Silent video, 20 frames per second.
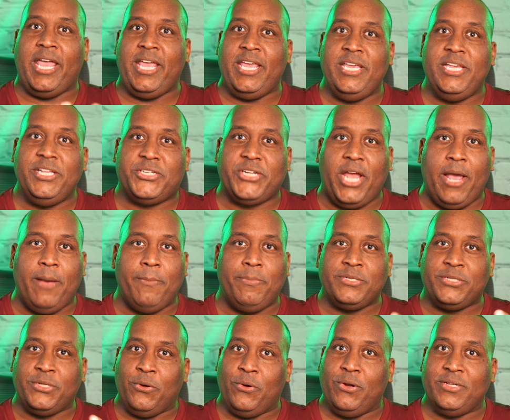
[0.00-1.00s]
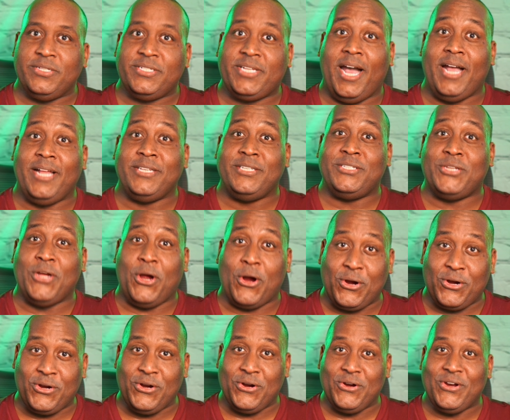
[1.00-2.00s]
Each episode has gotten
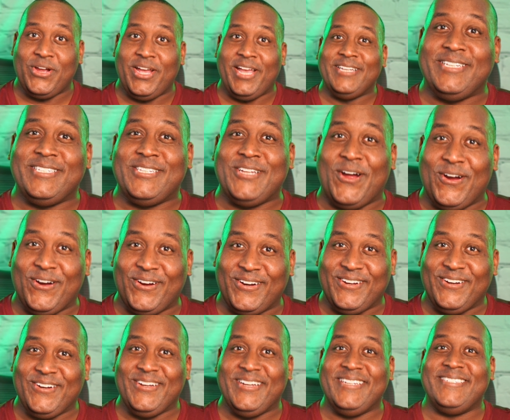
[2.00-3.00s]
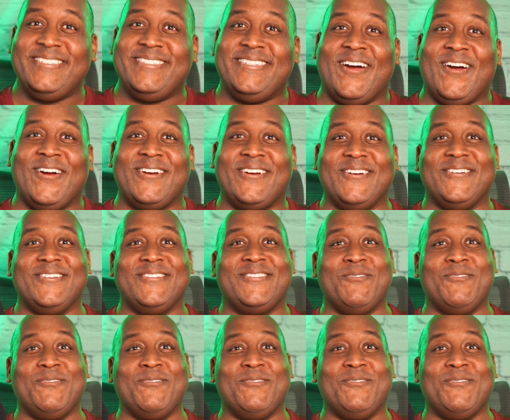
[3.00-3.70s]
darker and darker and darker. So